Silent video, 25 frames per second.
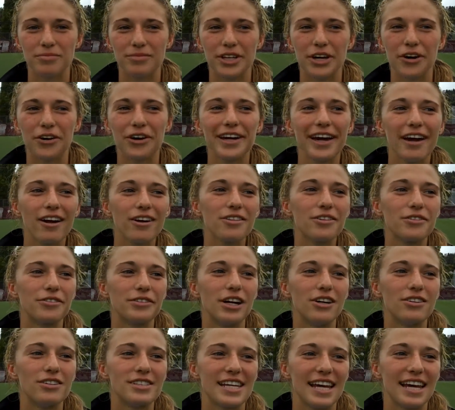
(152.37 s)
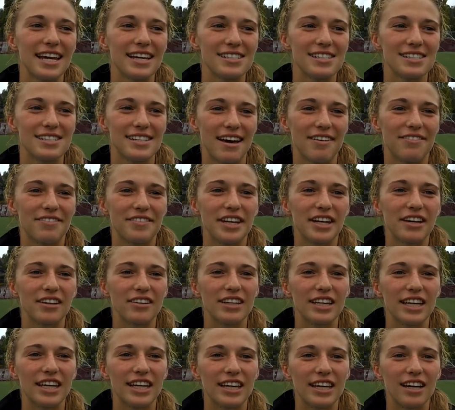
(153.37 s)
Going out on the road takes
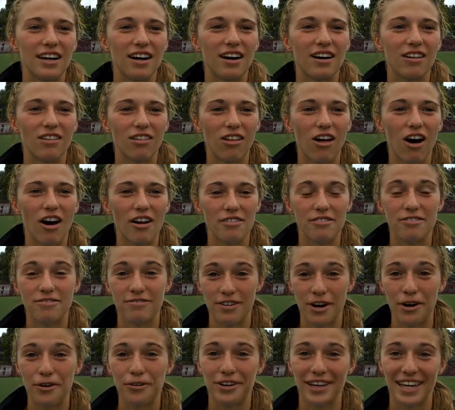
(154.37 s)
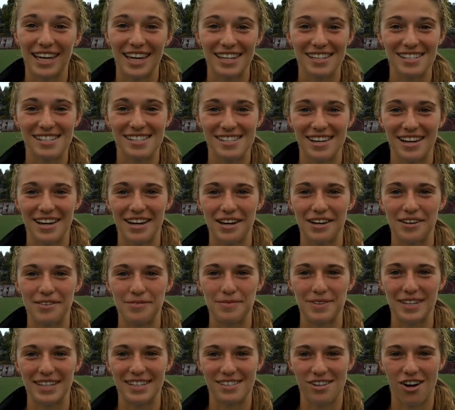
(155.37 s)
definitely a lot of focus.
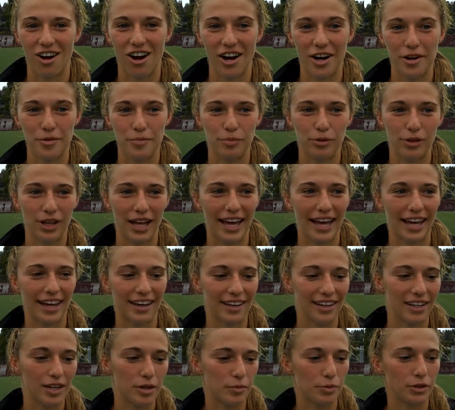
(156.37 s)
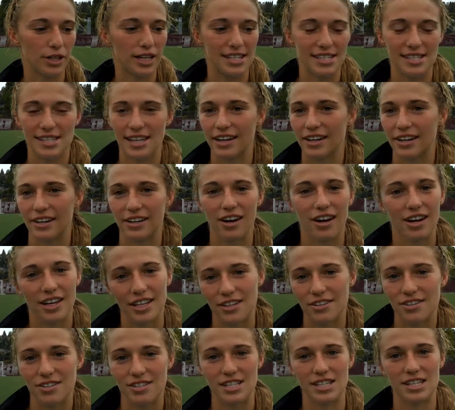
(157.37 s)
It's hard playing in a place that you're not
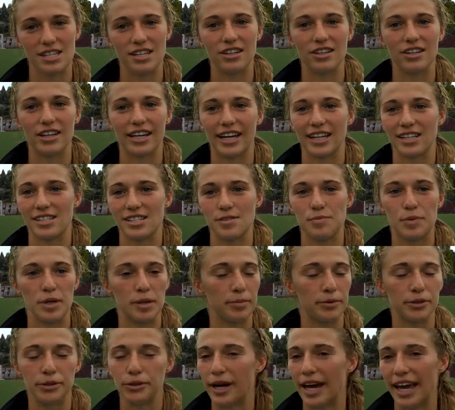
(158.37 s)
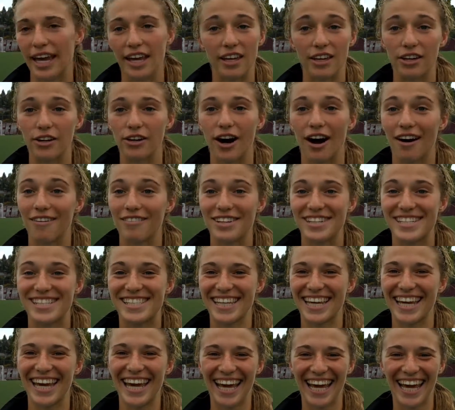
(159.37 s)
used to against people who hate you,
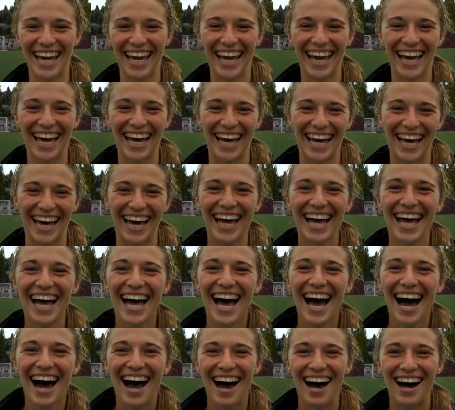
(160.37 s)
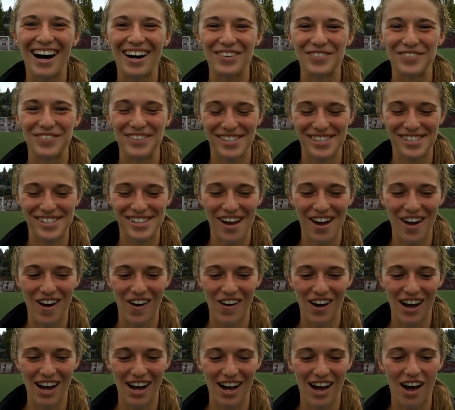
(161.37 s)
obviously.
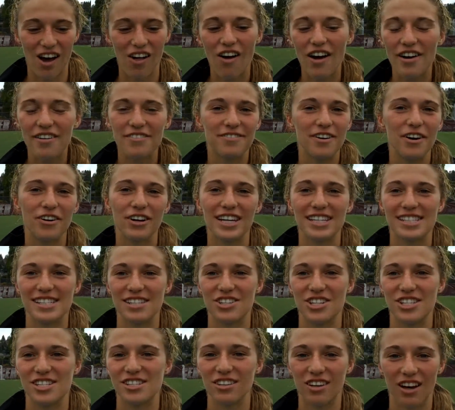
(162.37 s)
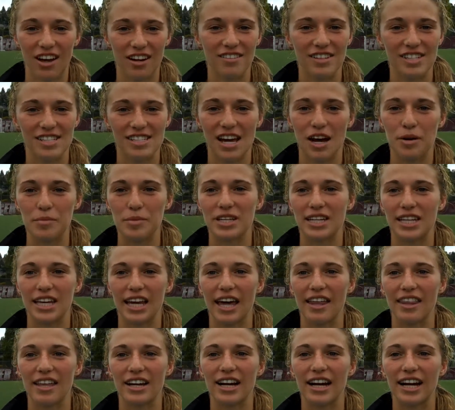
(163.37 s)
a lot of focus and just a lot of us coming
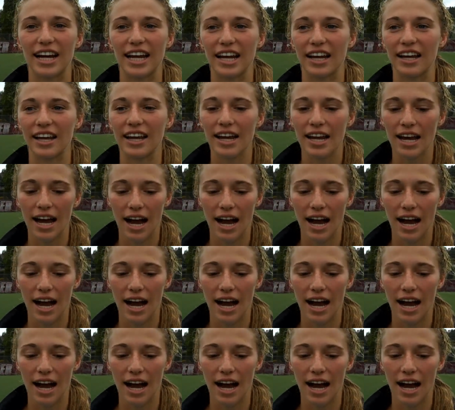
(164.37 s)
together and